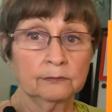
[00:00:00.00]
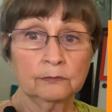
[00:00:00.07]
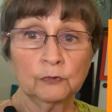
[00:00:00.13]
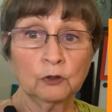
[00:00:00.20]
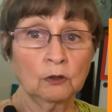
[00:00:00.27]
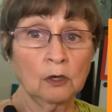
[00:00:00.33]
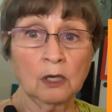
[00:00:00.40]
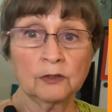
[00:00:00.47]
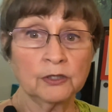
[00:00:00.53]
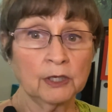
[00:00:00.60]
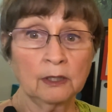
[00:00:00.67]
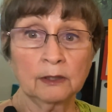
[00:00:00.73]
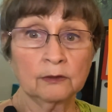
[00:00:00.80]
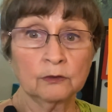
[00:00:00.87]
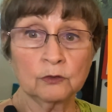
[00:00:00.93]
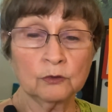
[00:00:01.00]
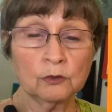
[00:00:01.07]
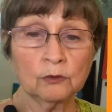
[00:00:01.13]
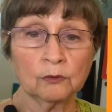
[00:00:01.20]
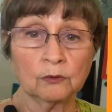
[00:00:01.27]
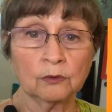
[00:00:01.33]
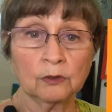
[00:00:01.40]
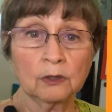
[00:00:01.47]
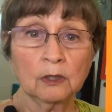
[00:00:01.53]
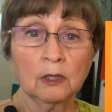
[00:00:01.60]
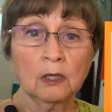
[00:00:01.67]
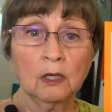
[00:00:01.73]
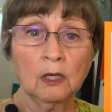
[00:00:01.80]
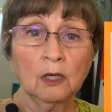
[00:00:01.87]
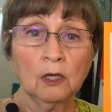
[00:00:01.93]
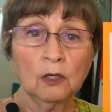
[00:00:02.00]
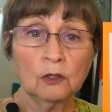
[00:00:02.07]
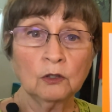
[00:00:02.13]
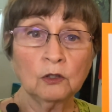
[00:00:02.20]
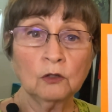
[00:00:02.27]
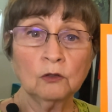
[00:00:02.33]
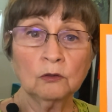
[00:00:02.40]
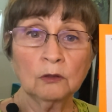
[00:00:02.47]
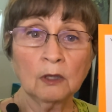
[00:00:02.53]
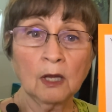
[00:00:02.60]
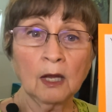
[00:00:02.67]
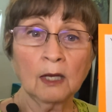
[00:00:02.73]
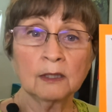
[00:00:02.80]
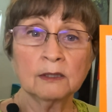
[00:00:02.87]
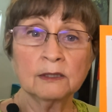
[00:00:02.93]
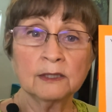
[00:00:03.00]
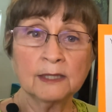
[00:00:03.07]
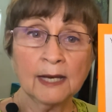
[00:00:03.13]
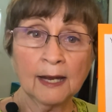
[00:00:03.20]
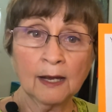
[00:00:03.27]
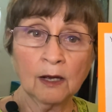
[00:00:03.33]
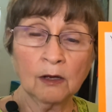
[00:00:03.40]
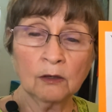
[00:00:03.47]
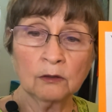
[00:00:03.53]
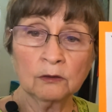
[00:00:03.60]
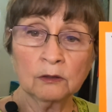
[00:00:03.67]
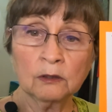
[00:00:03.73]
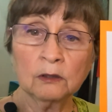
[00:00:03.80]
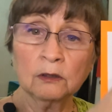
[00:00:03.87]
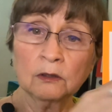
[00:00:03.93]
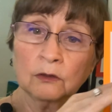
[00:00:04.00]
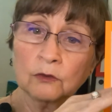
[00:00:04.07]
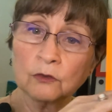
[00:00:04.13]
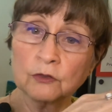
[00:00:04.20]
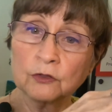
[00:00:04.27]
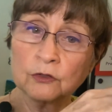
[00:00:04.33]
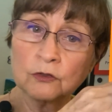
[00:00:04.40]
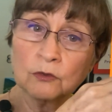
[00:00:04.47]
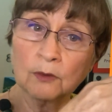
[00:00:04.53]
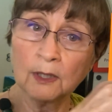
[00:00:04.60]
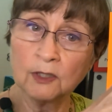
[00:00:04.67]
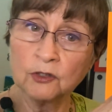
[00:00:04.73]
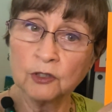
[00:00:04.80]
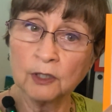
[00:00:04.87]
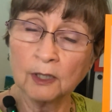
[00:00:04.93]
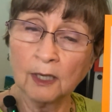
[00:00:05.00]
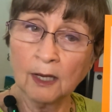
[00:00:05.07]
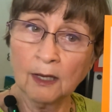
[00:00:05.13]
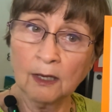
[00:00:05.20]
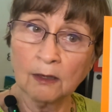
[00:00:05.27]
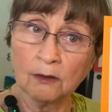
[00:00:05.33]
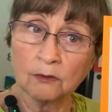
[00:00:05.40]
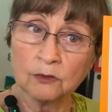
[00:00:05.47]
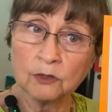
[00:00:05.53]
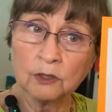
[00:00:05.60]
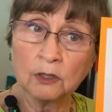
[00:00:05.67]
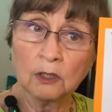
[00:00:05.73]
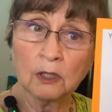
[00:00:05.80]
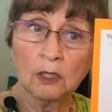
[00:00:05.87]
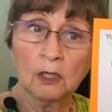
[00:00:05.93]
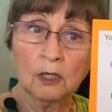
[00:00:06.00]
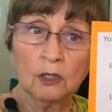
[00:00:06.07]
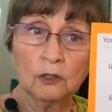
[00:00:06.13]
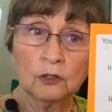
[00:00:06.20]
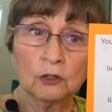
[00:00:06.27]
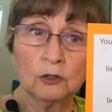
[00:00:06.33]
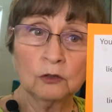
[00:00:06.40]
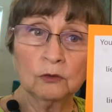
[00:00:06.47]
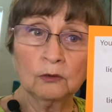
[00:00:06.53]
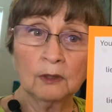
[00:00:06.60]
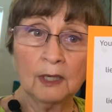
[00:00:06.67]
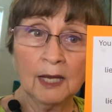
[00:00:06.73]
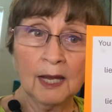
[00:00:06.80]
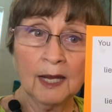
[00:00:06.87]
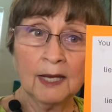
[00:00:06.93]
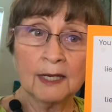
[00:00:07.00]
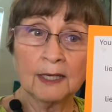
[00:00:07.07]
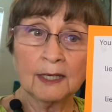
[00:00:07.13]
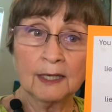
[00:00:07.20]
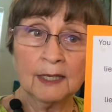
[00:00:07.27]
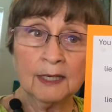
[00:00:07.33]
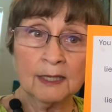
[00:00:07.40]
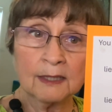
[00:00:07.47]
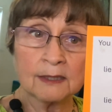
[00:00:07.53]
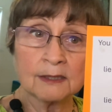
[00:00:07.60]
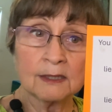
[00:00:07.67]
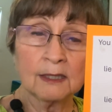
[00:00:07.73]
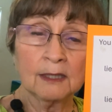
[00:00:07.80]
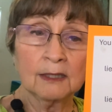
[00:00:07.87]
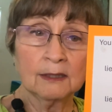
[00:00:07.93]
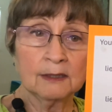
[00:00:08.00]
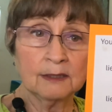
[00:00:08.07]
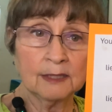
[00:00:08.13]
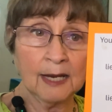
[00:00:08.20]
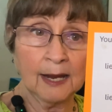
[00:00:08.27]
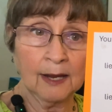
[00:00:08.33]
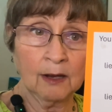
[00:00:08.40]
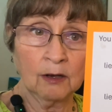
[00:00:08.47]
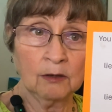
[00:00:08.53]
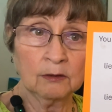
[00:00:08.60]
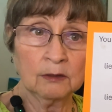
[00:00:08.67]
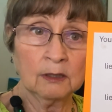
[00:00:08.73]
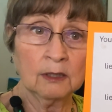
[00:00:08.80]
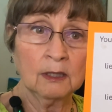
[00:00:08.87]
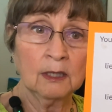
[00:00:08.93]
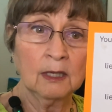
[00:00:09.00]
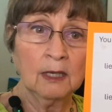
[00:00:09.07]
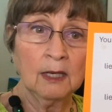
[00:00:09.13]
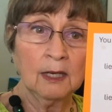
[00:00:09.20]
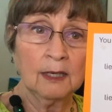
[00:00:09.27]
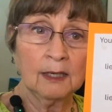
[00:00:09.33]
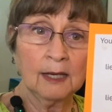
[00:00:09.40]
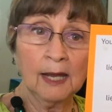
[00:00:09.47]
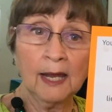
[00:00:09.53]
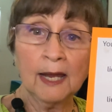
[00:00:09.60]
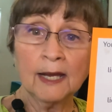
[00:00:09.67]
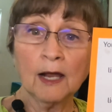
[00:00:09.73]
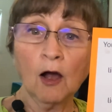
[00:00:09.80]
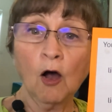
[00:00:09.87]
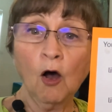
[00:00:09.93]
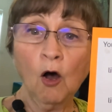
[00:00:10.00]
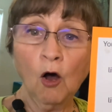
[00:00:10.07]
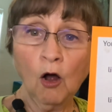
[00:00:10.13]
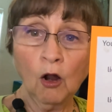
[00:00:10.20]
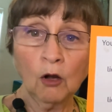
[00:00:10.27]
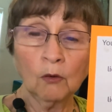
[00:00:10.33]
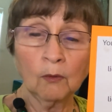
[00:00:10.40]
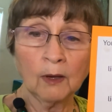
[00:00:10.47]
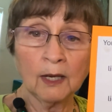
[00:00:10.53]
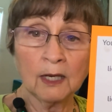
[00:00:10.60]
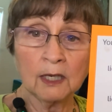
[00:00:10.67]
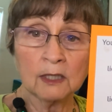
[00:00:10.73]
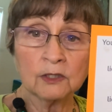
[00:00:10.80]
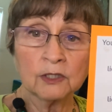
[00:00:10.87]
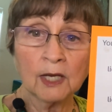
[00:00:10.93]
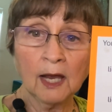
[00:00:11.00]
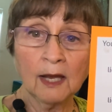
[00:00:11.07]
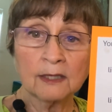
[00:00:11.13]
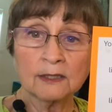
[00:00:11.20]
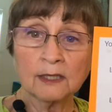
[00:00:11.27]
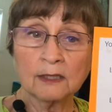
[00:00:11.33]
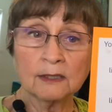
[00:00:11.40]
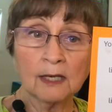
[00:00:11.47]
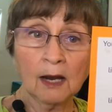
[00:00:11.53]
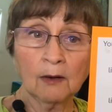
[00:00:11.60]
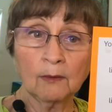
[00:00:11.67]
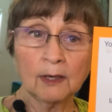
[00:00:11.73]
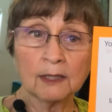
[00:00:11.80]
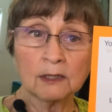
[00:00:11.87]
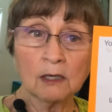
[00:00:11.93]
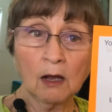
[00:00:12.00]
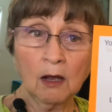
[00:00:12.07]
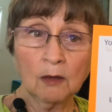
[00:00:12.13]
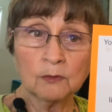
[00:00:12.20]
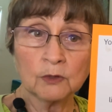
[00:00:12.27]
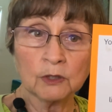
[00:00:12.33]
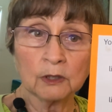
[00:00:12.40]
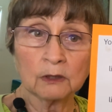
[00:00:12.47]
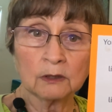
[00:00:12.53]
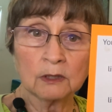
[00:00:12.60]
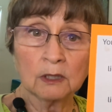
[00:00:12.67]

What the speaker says: You're not telling the truth. You lie down. You're stretching out. You lay it down. Lay always has a direct object.